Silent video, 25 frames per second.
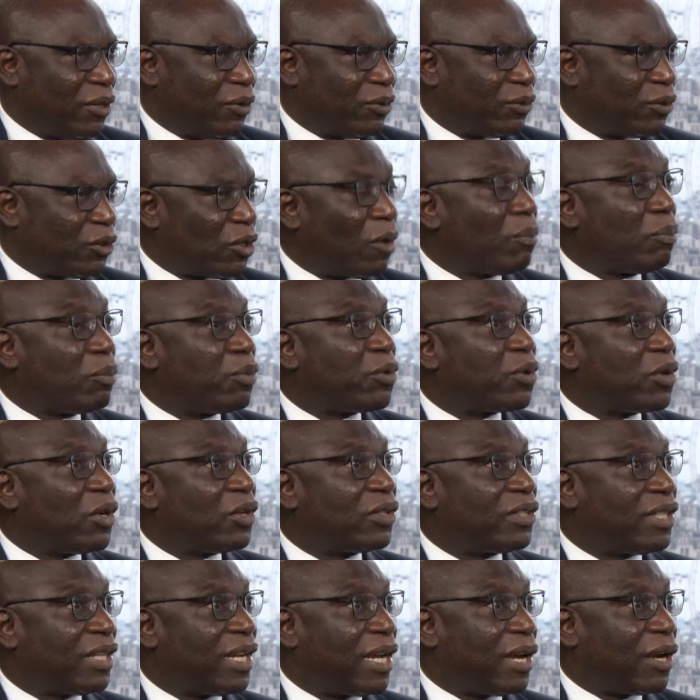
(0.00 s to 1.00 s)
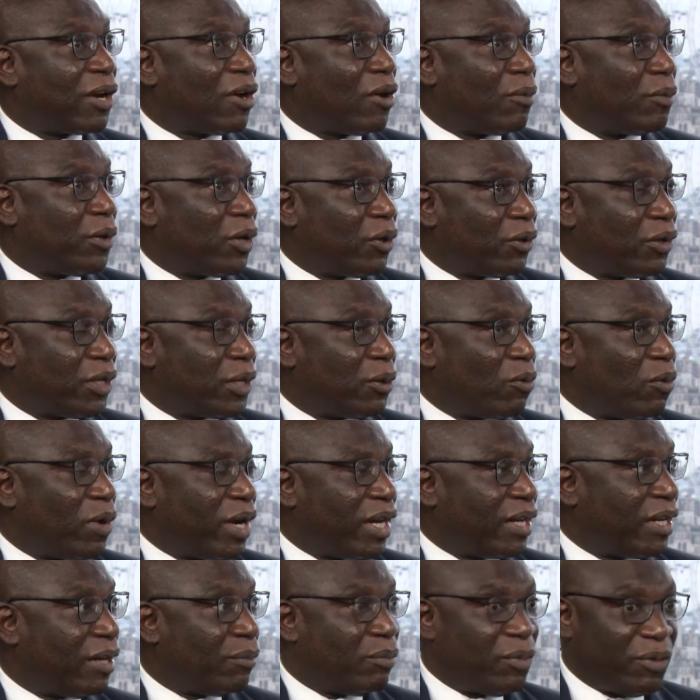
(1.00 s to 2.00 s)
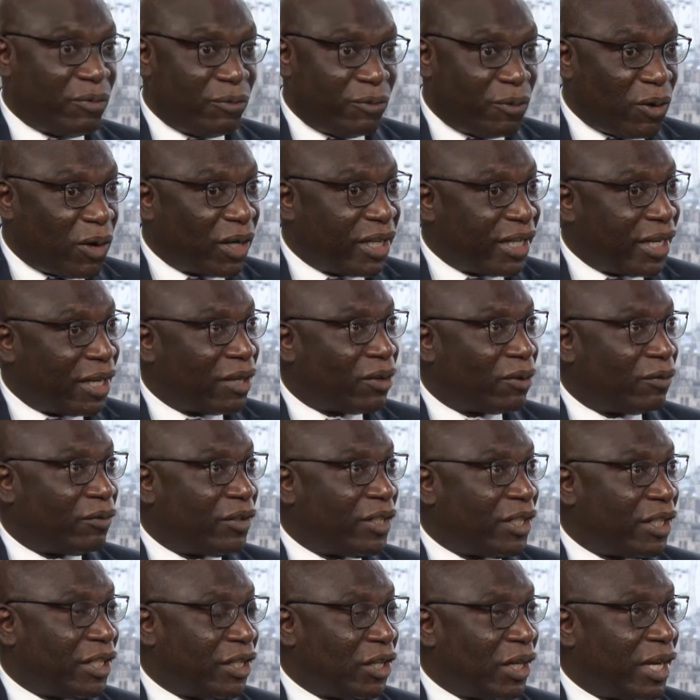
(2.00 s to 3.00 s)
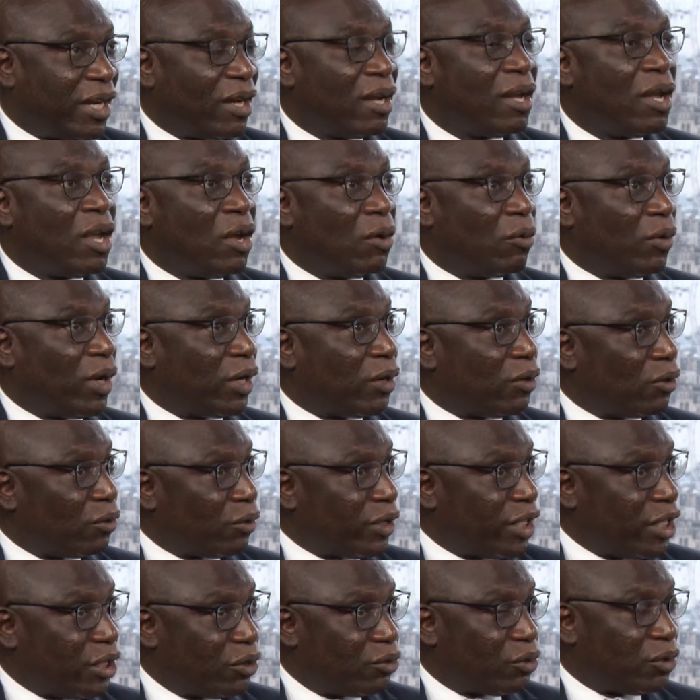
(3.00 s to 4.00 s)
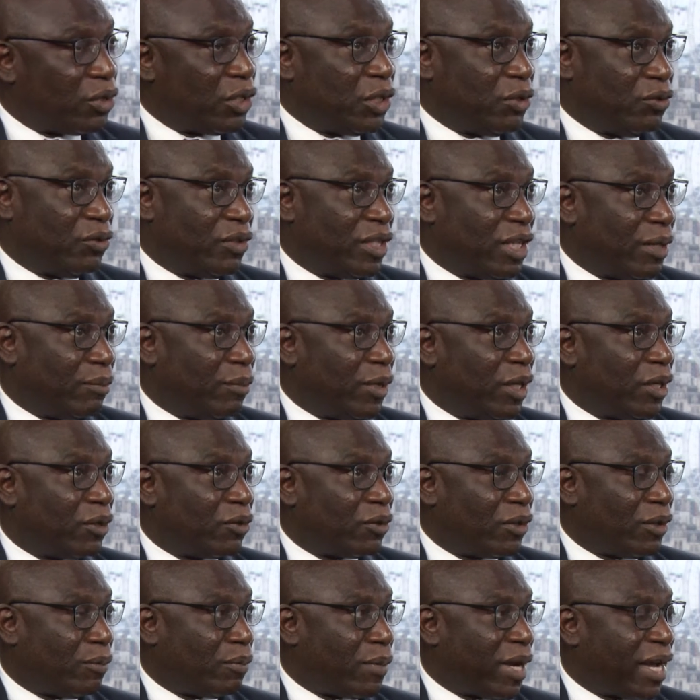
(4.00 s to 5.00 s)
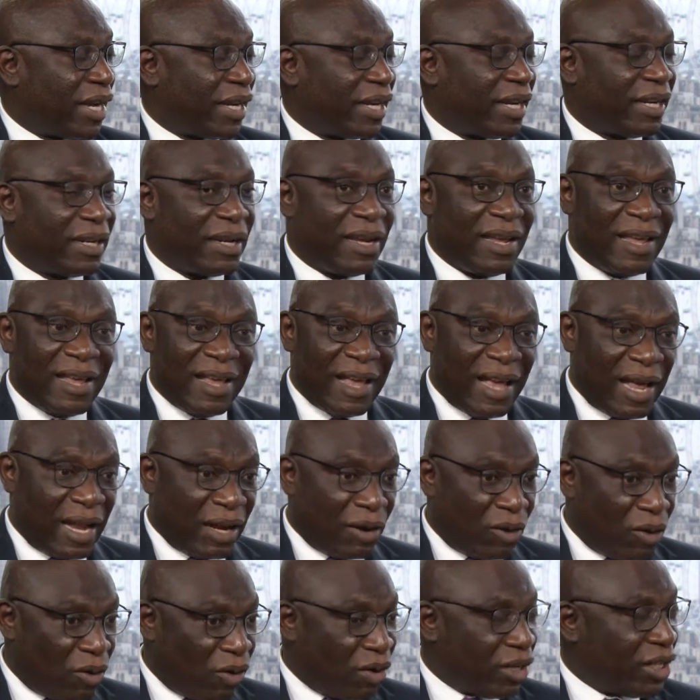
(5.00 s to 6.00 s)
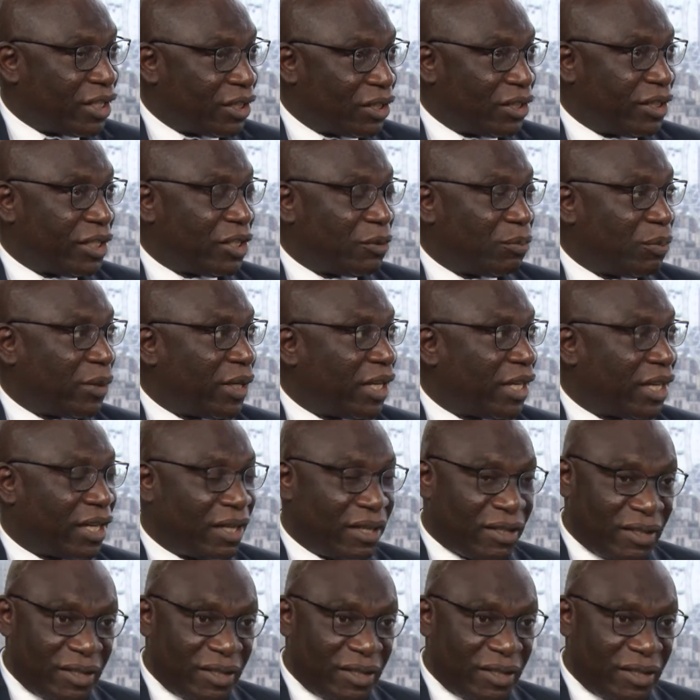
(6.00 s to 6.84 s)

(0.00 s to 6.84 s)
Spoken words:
some products that are coming on the way that before the end of the year, we're going to introduce them into the market. And honestly speaking,